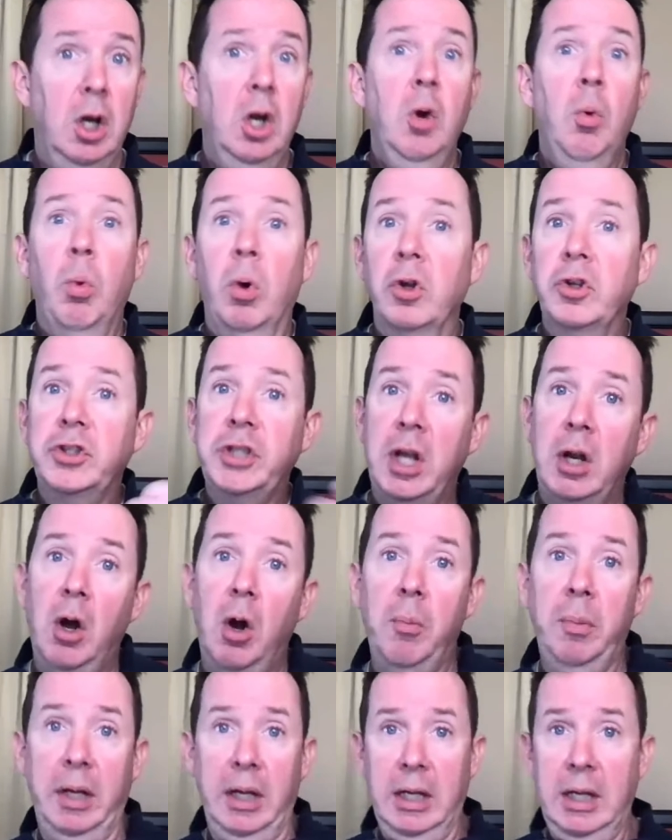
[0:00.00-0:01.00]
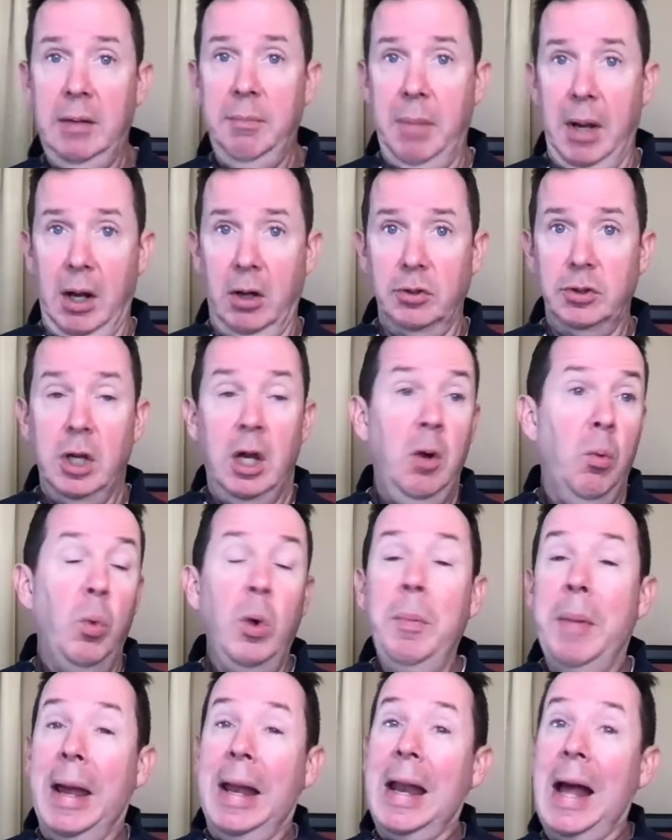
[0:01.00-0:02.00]
We'll send home emails. We
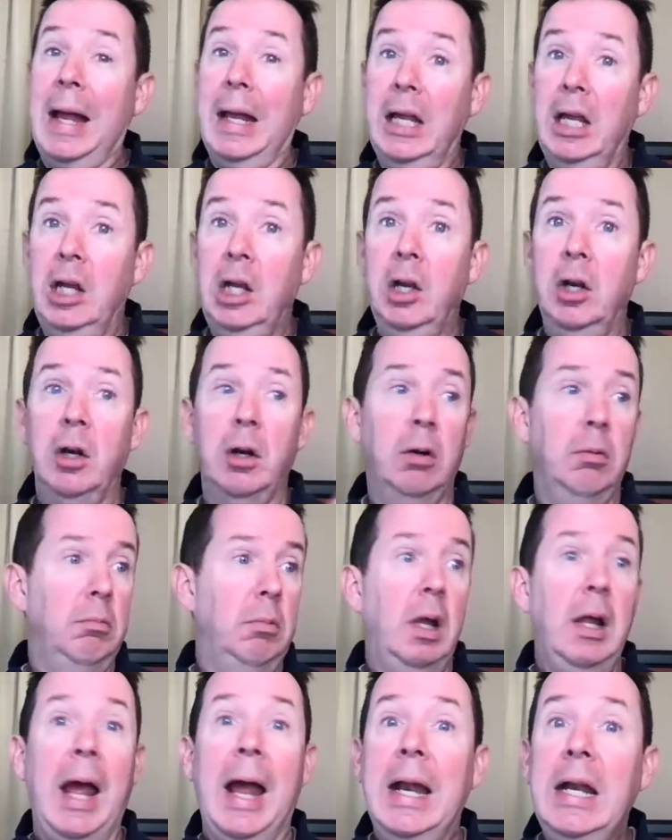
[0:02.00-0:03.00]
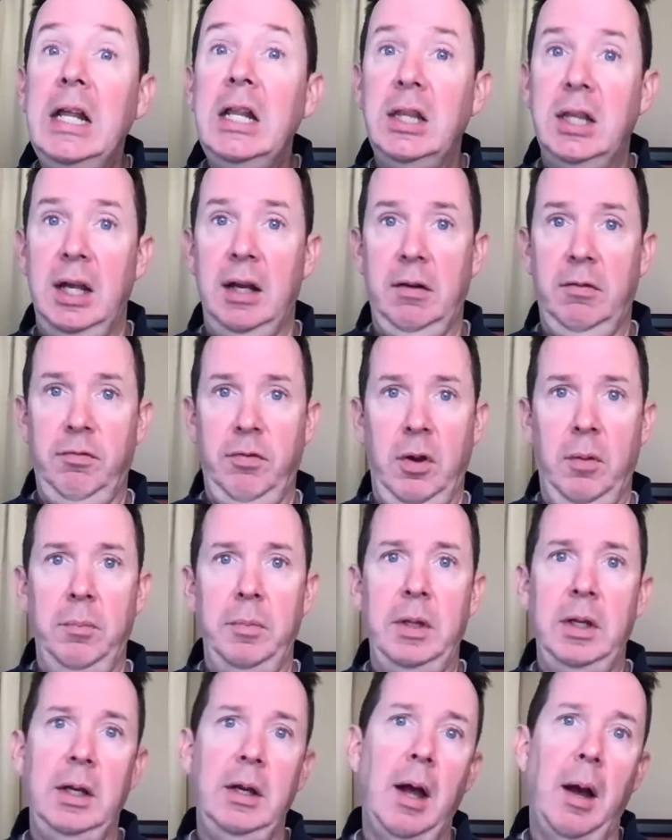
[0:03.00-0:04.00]
may not hear anything from
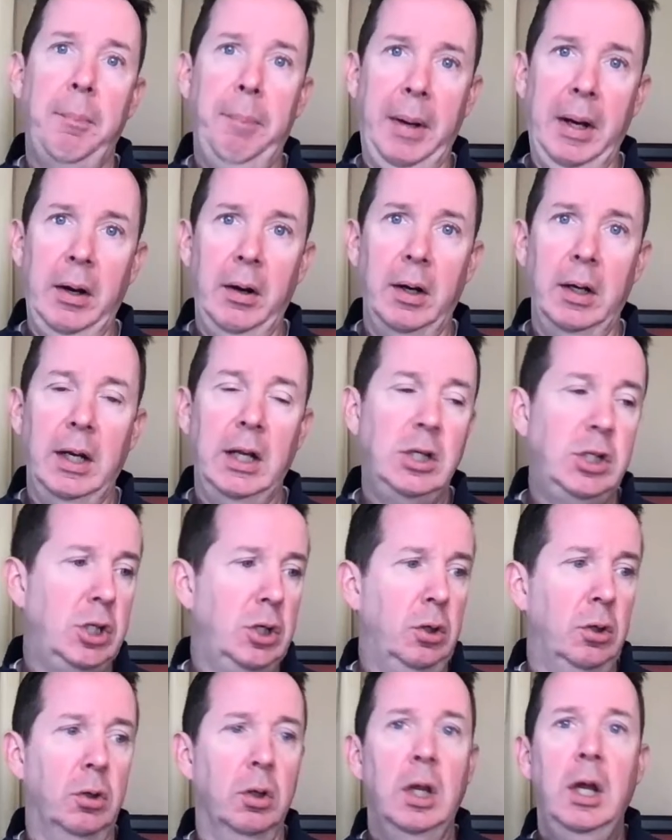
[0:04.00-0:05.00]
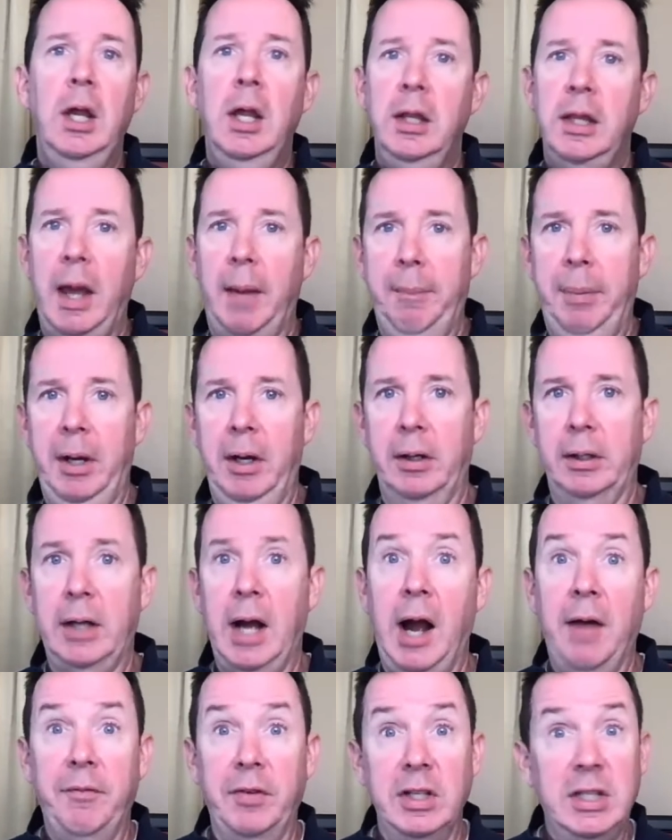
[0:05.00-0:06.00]
the parent until that parent
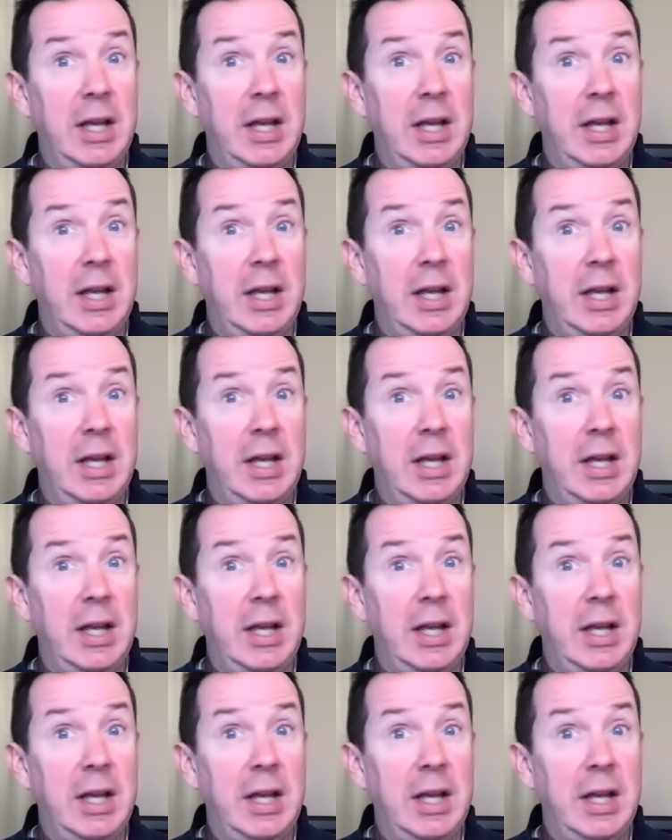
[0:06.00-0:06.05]
conference.